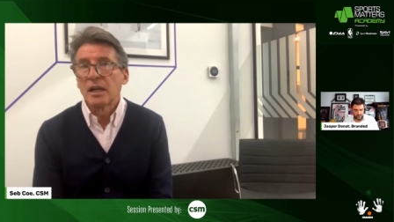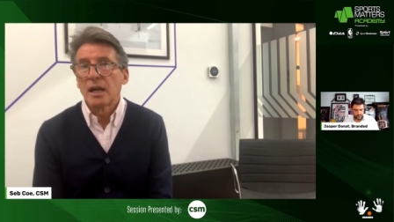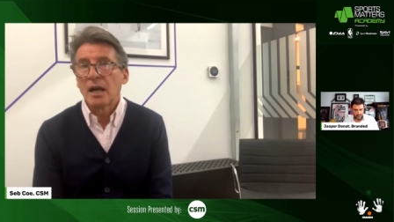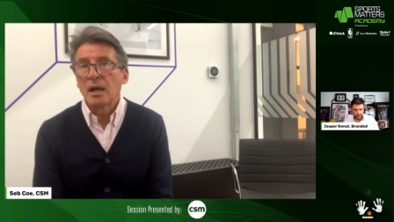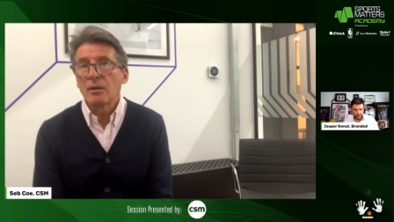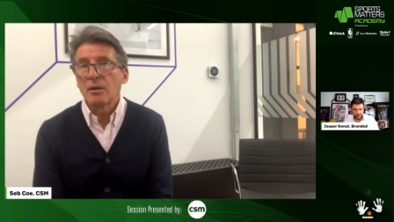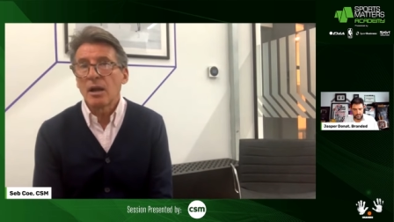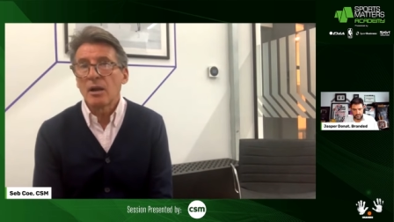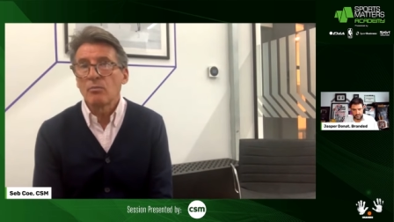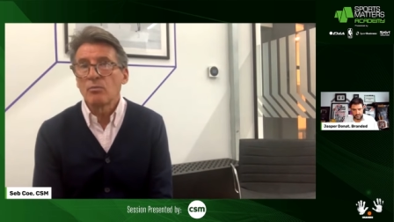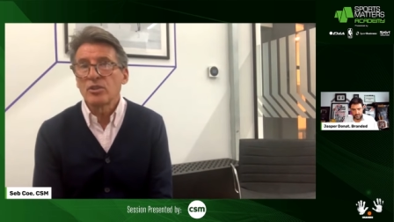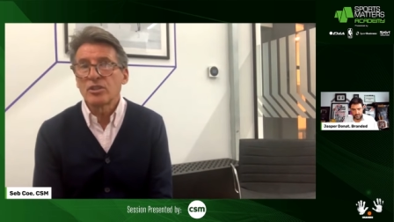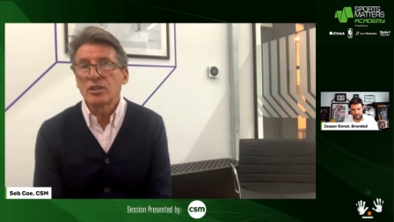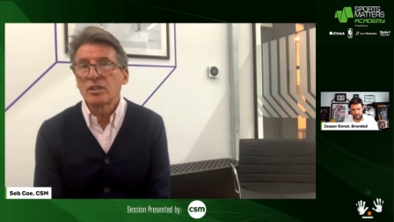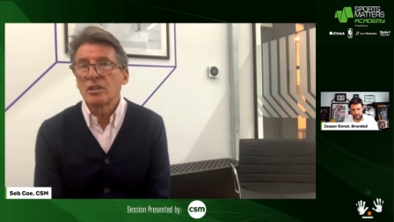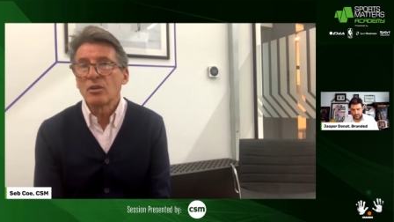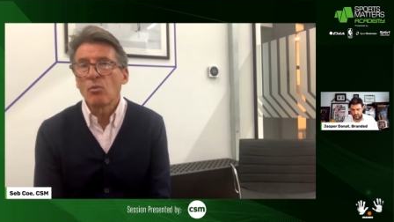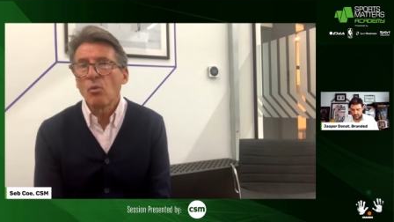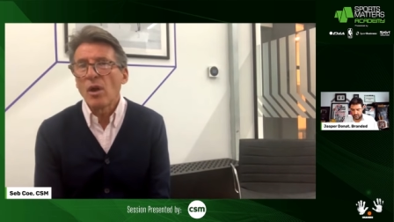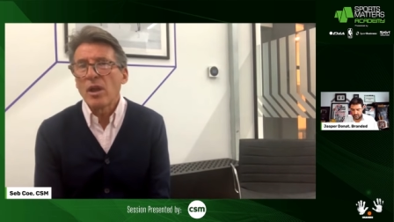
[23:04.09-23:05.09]
I, I
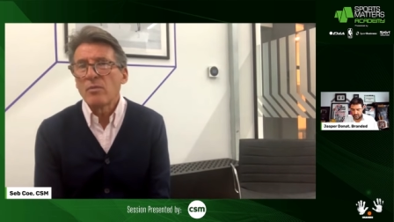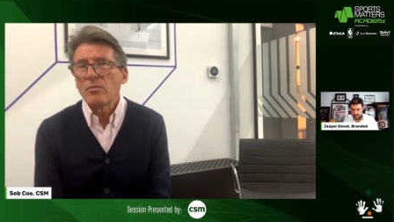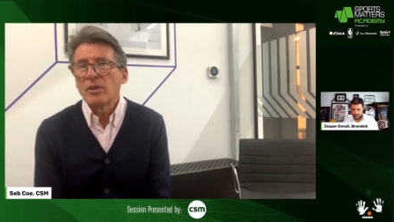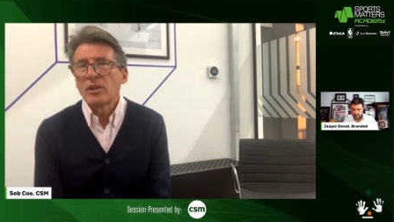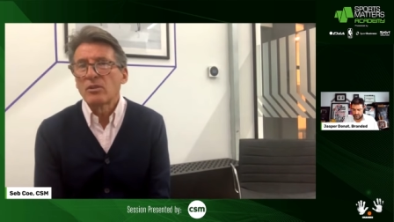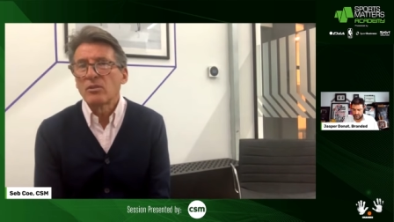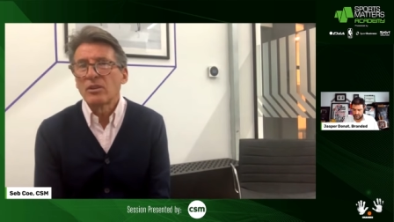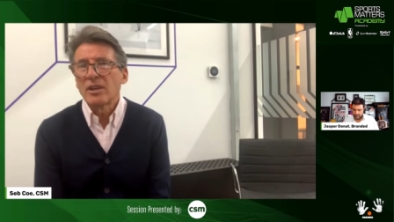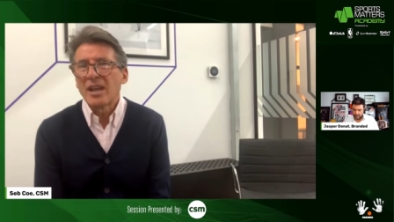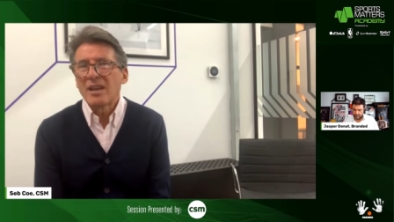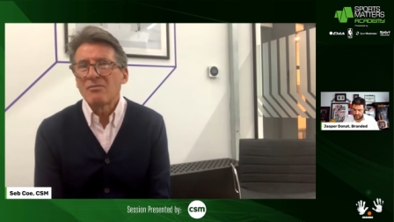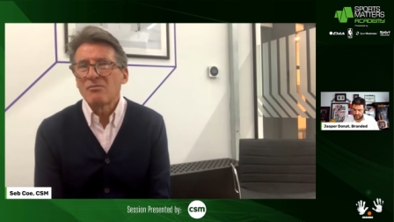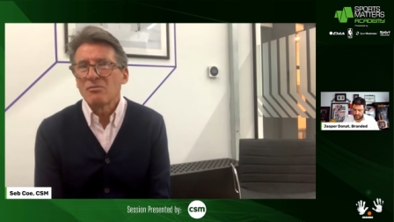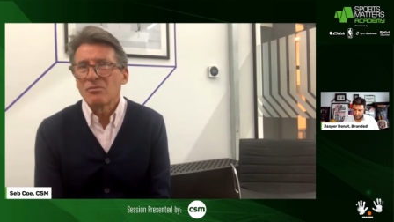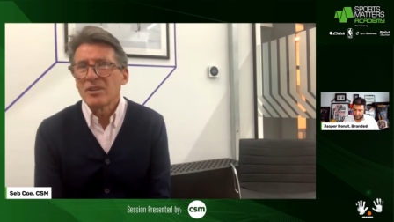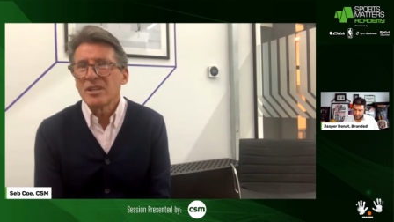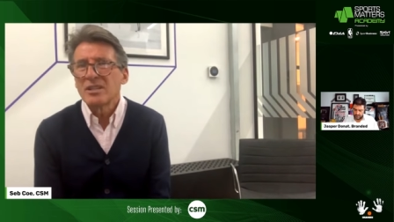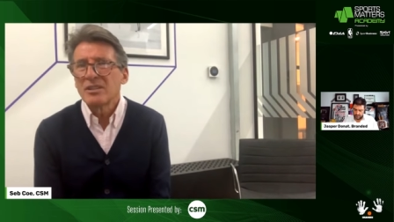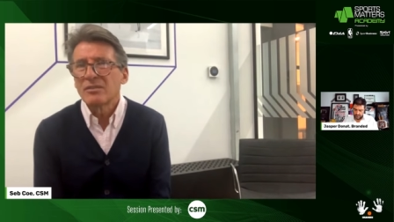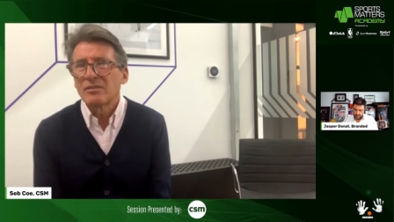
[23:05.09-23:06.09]
wish in a way we could get
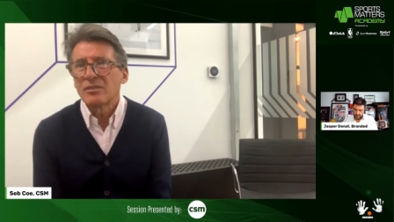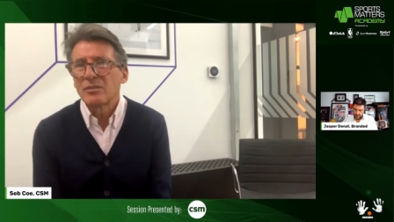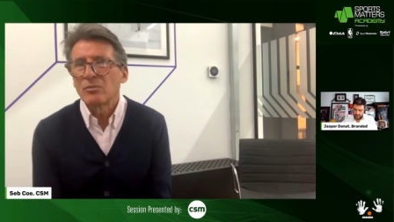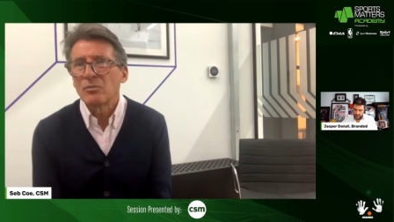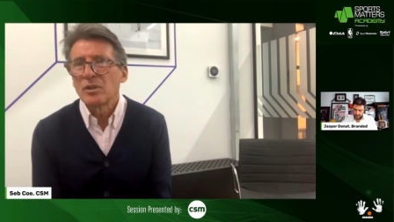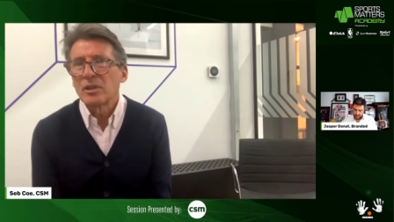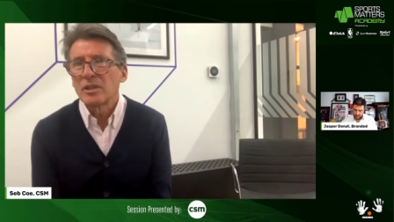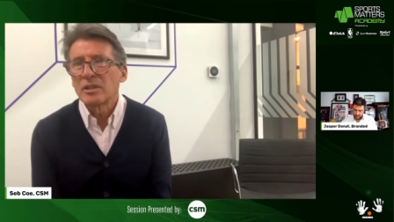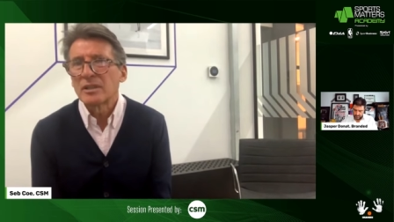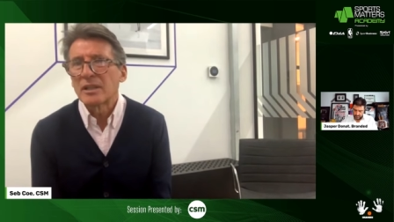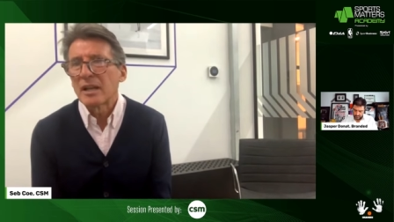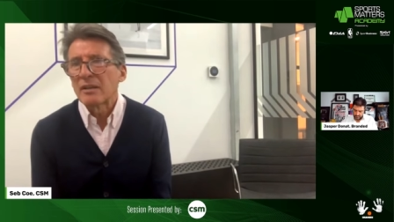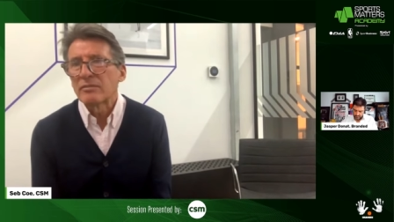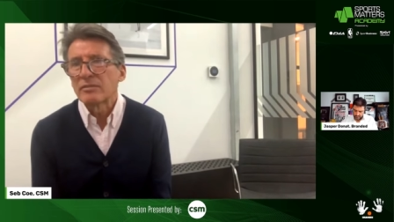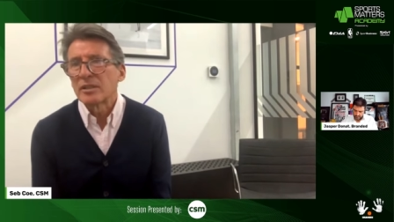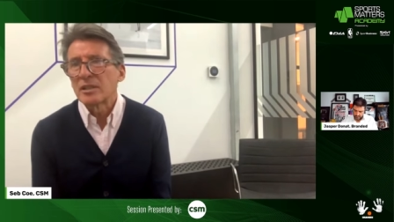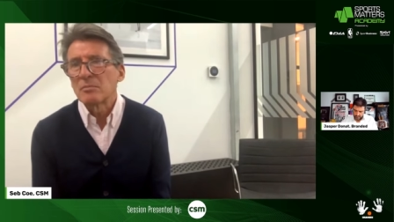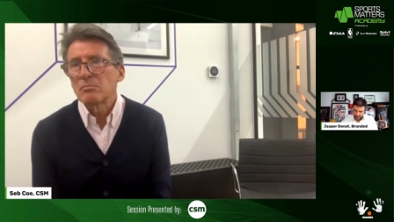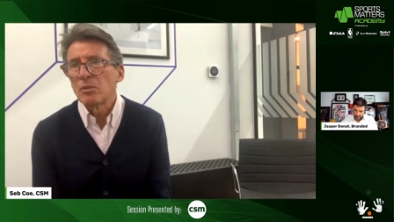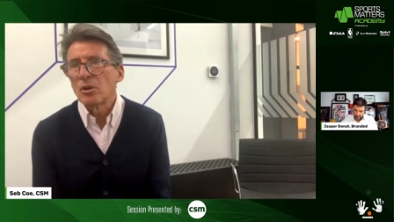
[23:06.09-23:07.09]
rid of the word
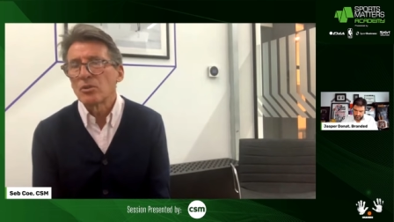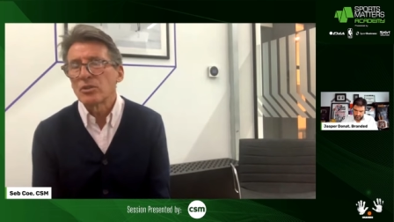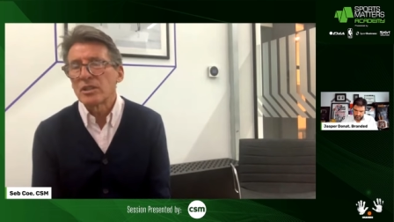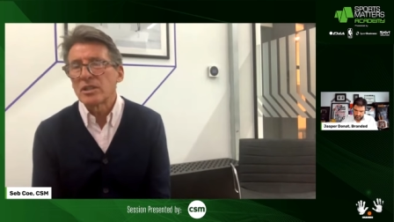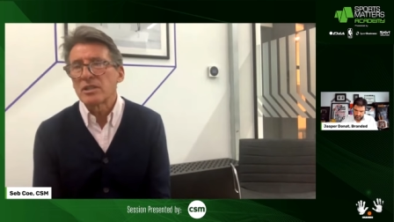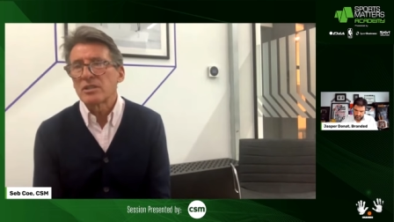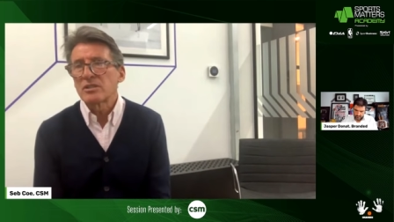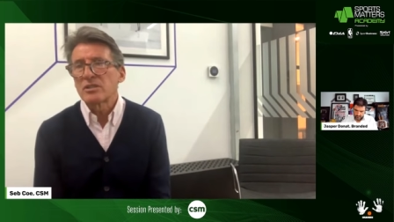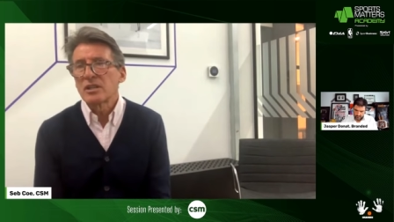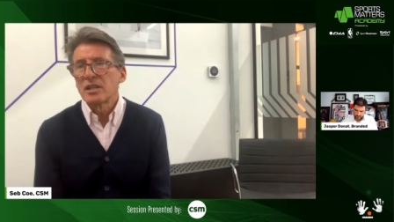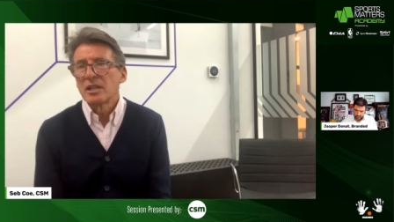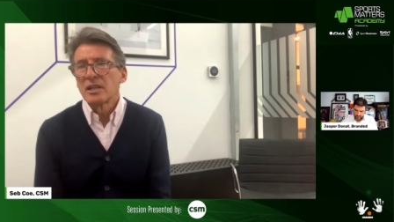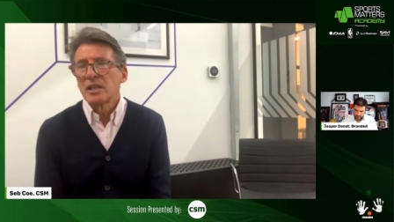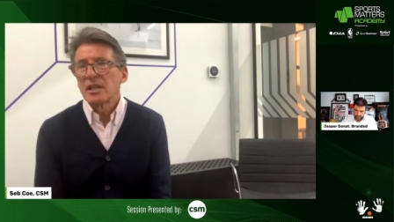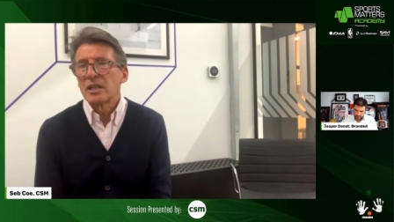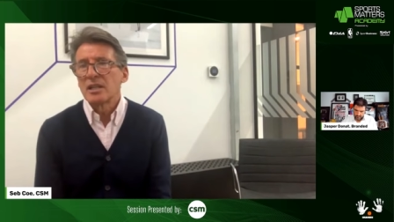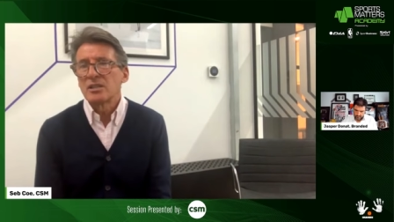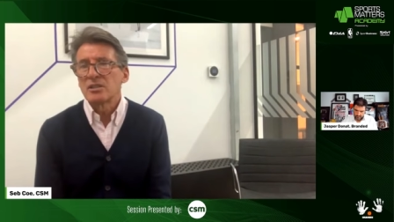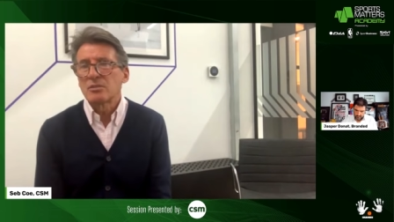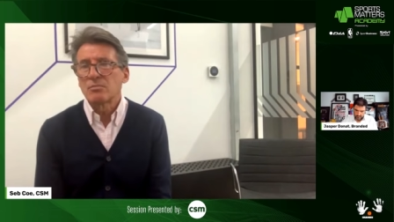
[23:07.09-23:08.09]
governing bodies
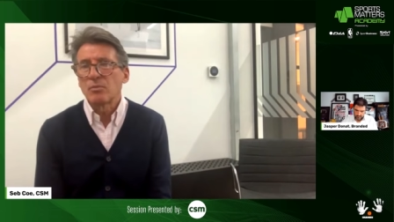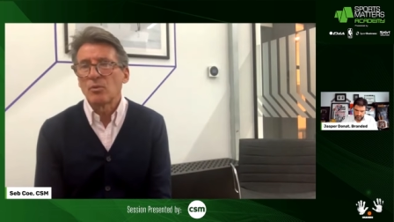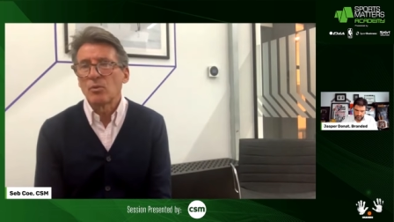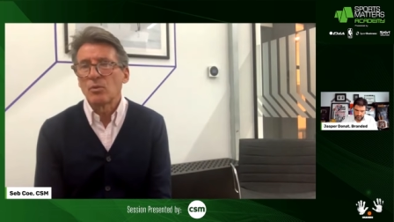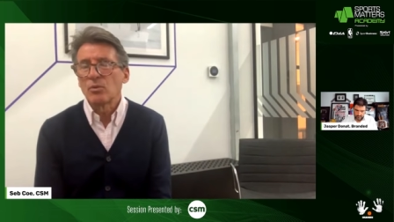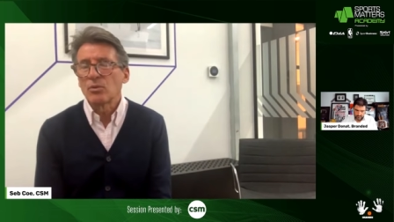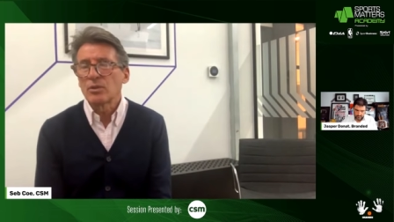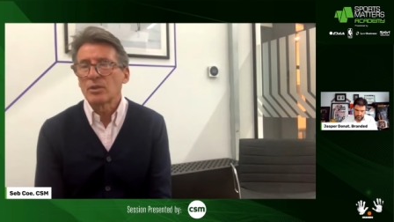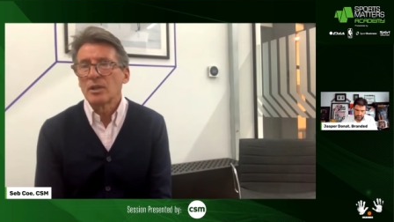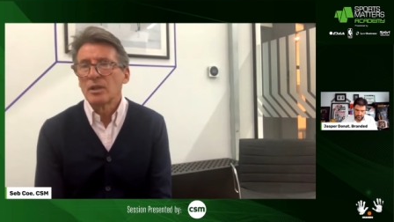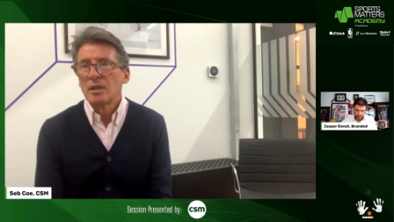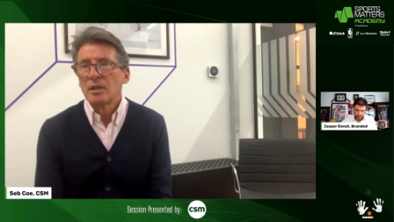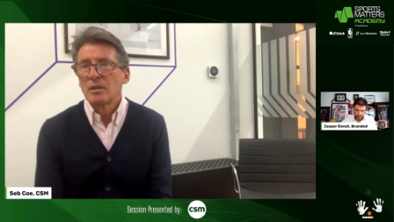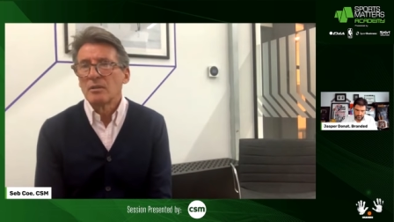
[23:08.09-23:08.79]
in sport